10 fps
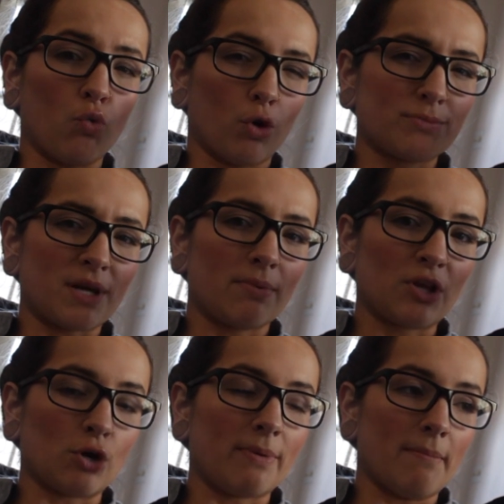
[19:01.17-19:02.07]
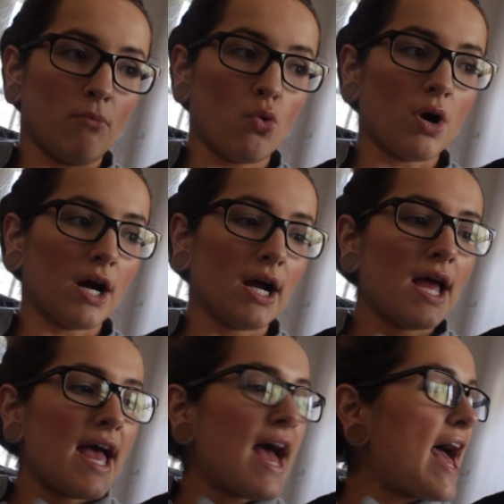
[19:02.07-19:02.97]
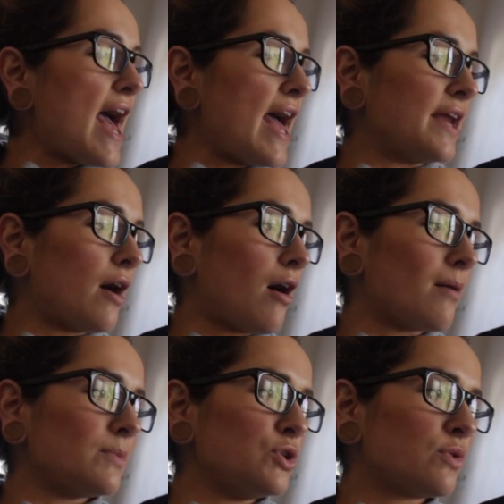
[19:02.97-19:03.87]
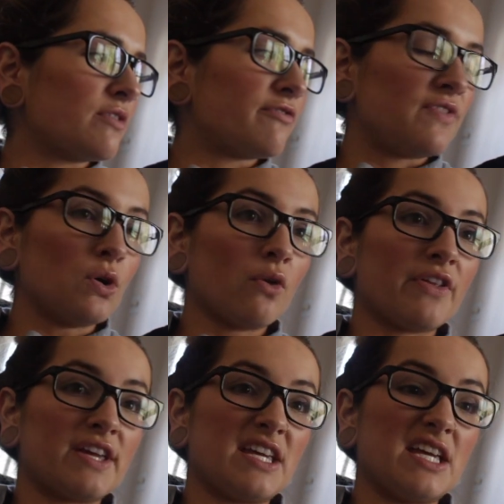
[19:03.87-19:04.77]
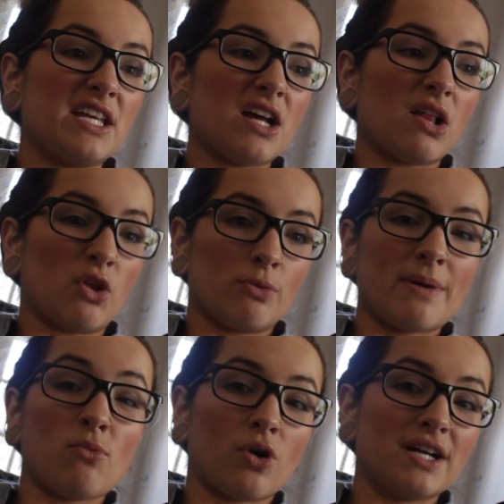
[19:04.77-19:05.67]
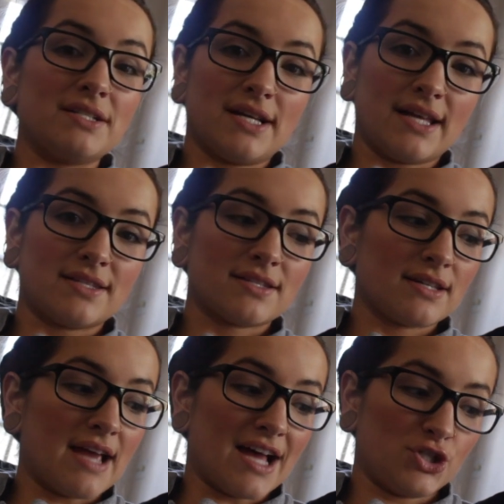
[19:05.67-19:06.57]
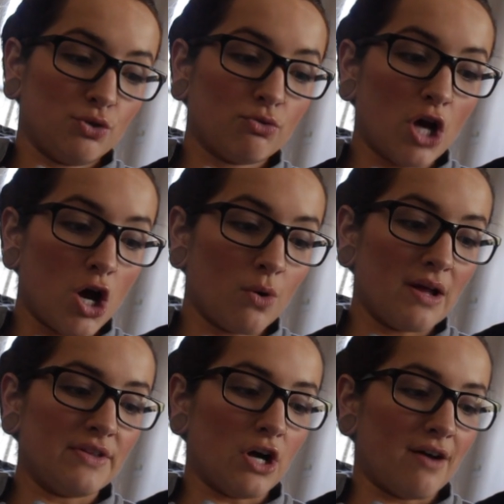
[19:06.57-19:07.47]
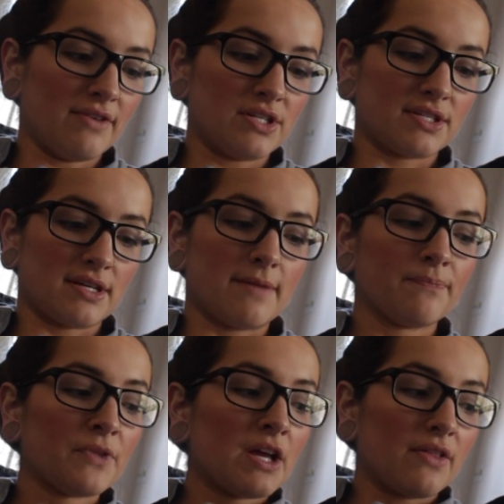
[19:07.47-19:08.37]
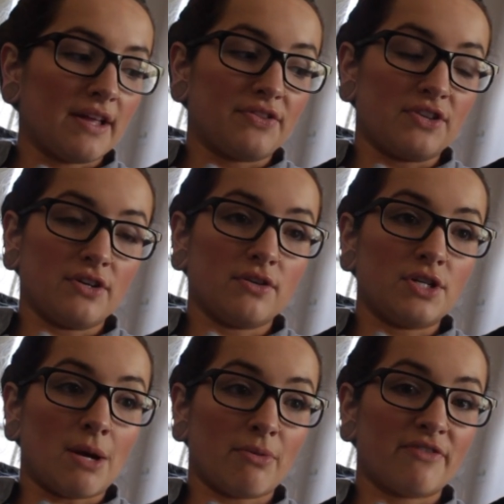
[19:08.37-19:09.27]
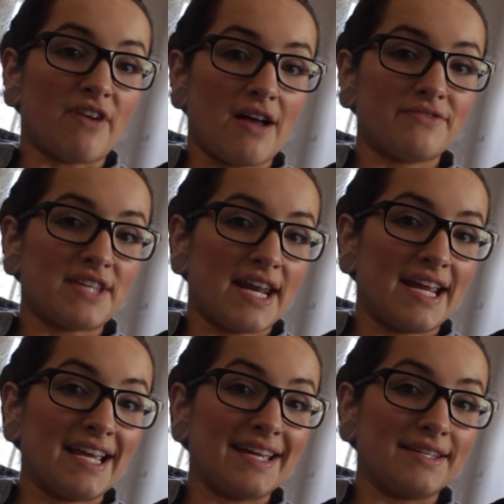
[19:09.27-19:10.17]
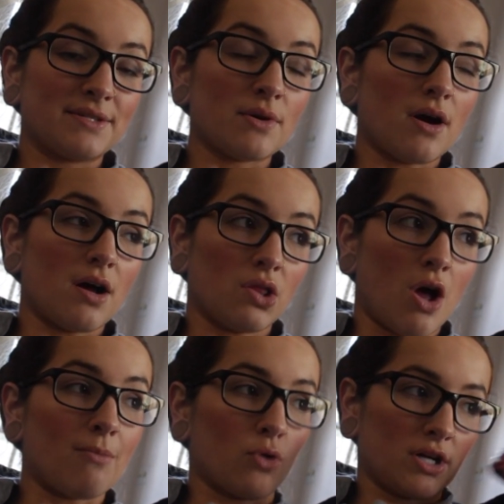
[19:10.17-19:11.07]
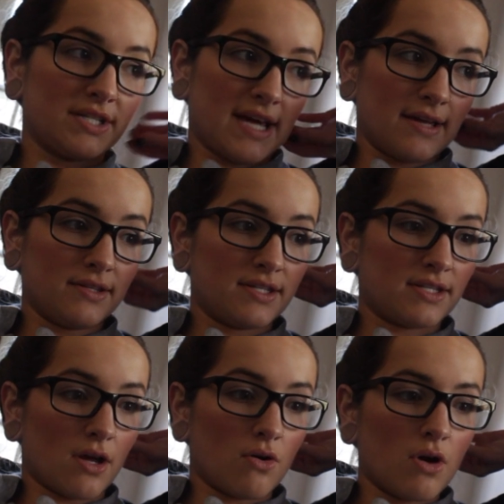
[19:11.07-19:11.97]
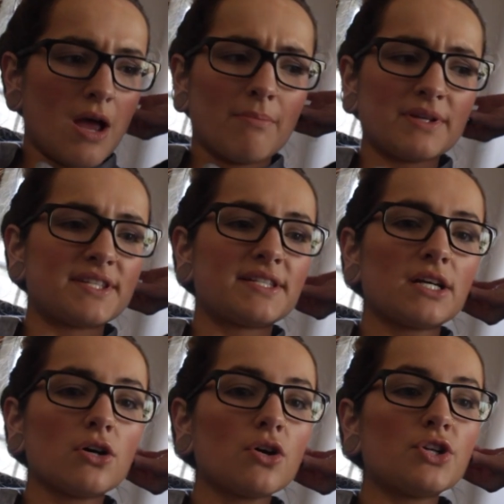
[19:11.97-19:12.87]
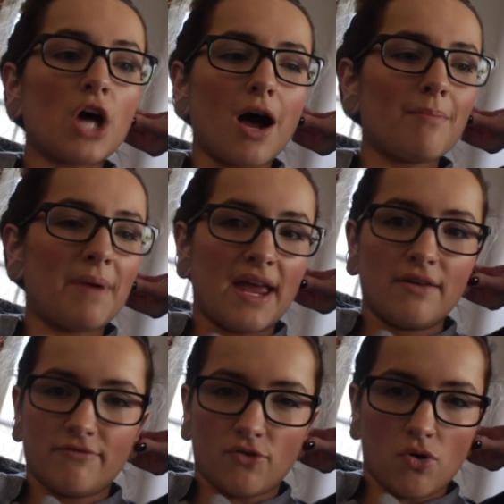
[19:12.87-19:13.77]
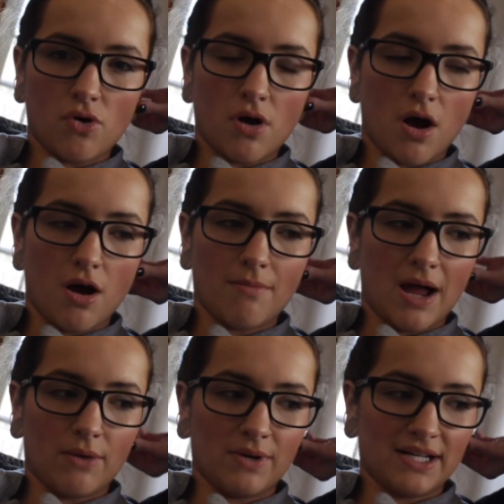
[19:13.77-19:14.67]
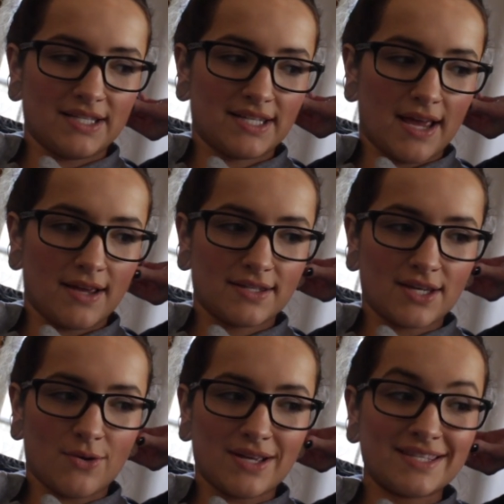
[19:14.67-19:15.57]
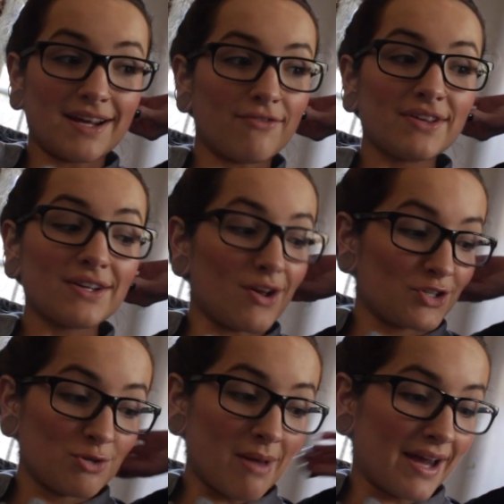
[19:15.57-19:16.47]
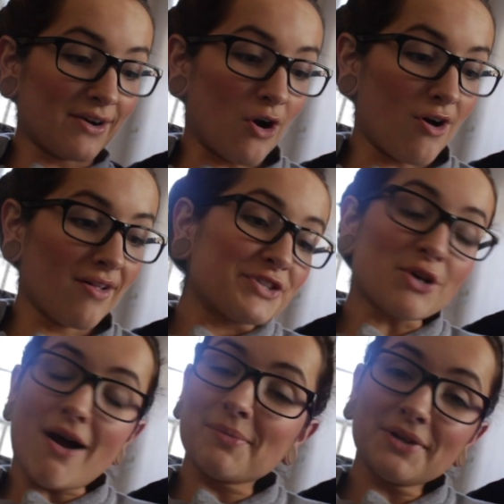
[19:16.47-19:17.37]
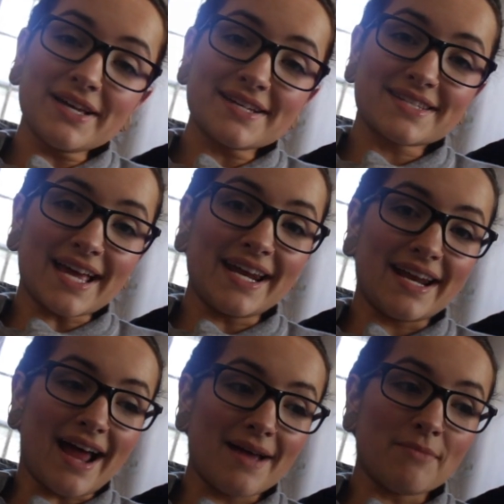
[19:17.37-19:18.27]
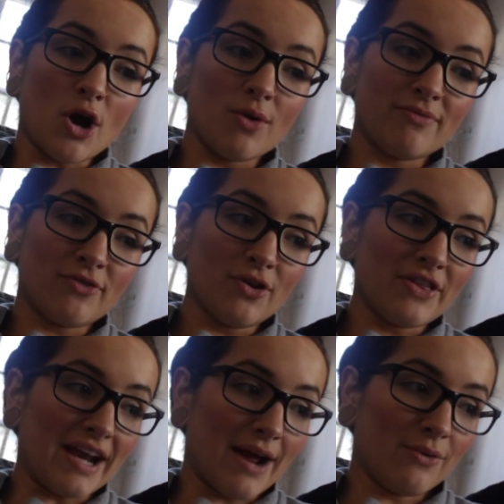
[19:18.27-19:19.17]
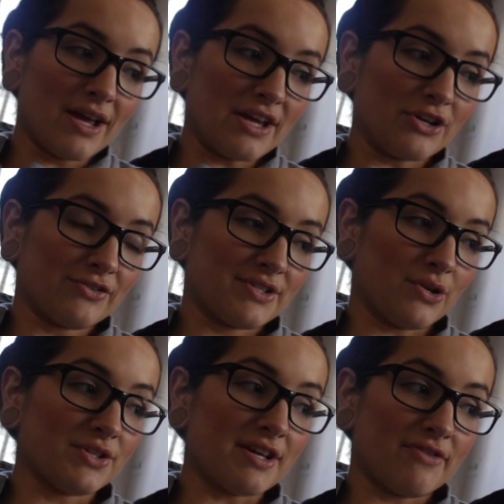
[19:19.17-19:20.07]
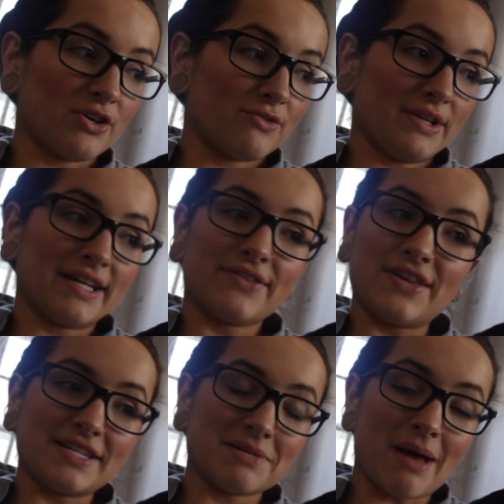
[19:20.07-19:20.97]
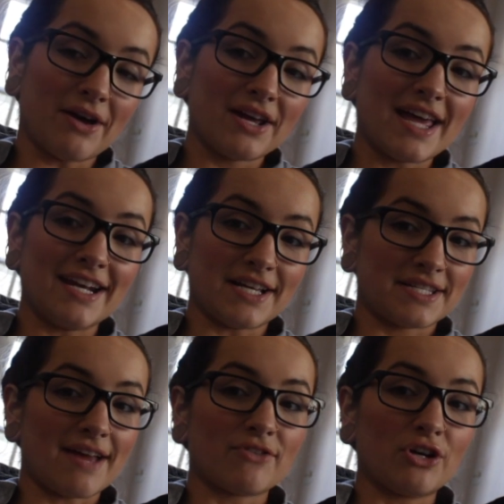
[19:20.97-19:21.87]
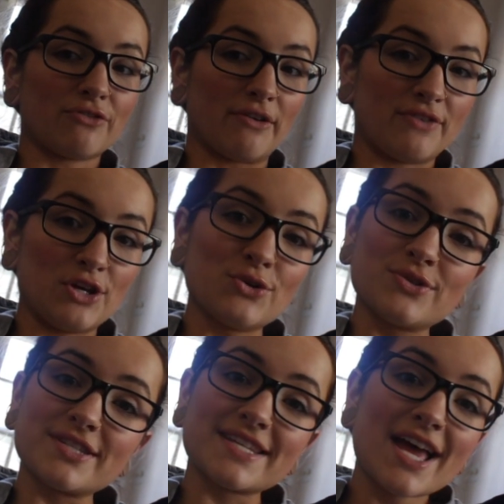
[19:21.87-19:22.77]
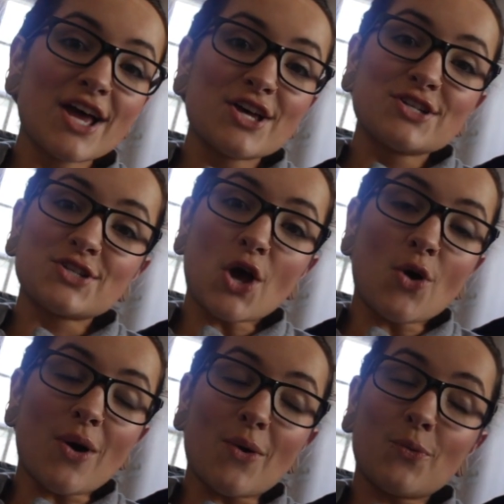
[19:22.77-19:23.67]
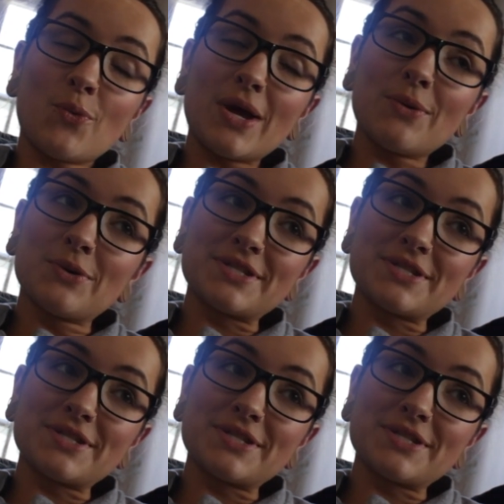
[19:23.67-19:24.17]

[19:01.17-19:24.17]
warms up a little bit more, and you can feel the heat a little bit more intensely as you go. And then obviously, like the number 5 setting is a lot more intense, so, but still not painful, I wouldn't say. So it's definitely not too bad at all. So I'm really excited. I'm hopeful that I will get good results. I've heard really good things about it, and it does have good reviews. So we will